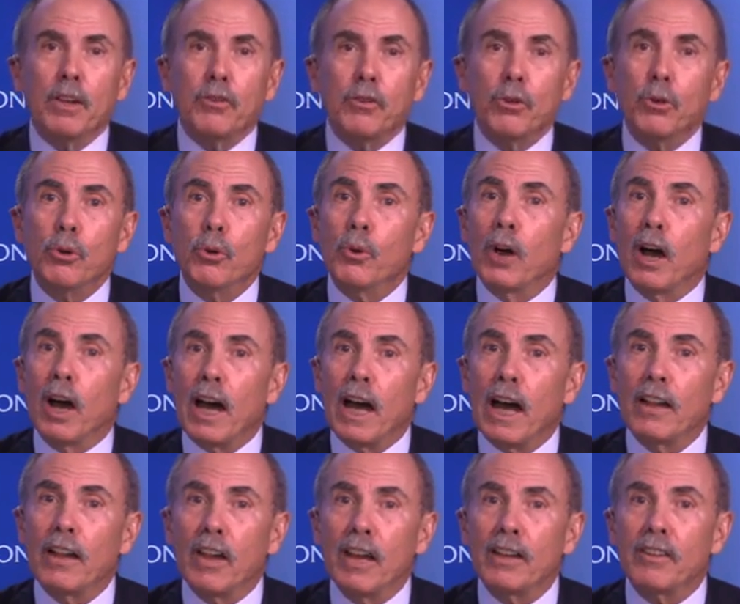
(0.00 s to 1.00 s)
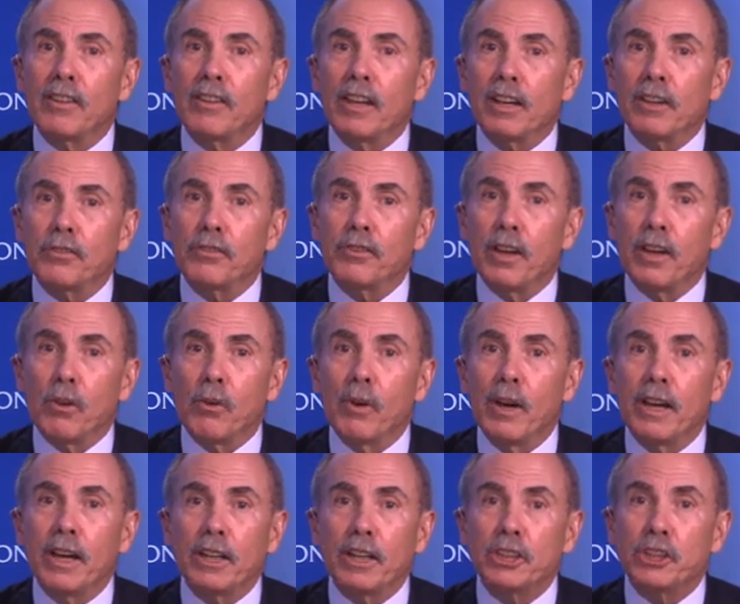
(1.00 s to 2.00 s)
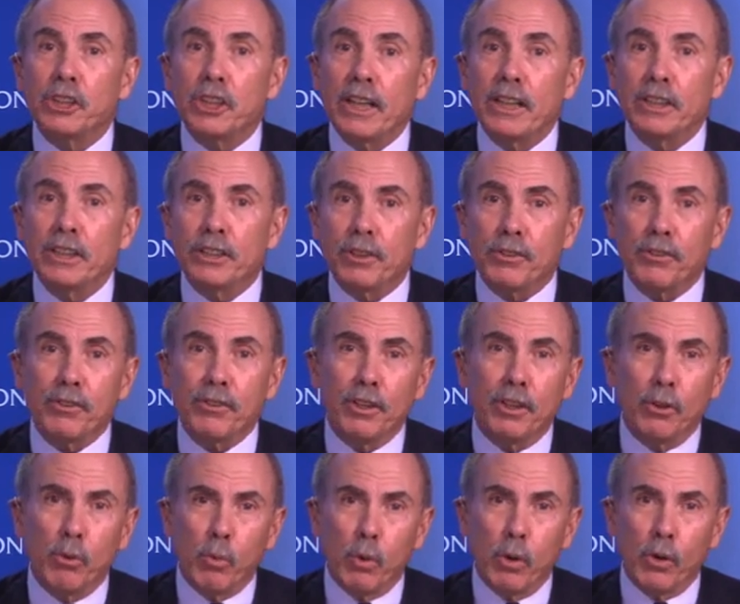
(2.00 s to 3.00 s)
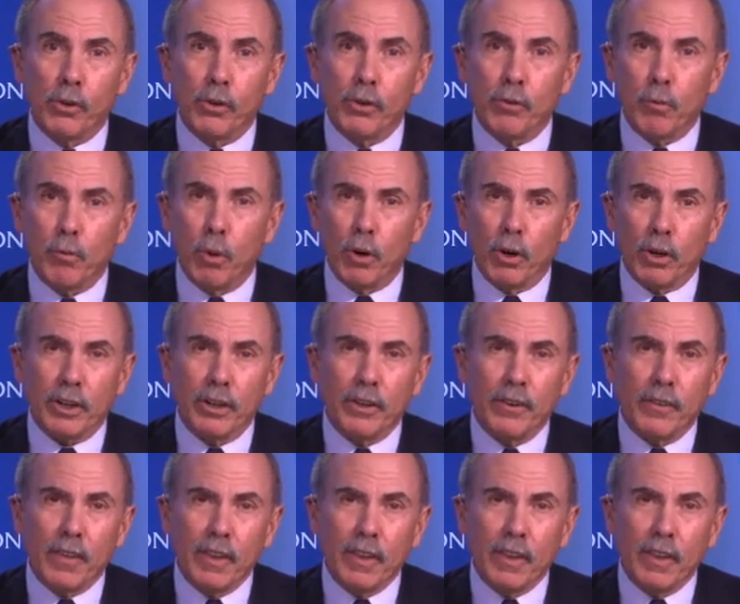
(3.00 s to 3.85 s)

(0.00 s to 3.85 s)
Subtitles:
to highlight the accelerating changes in the world of work.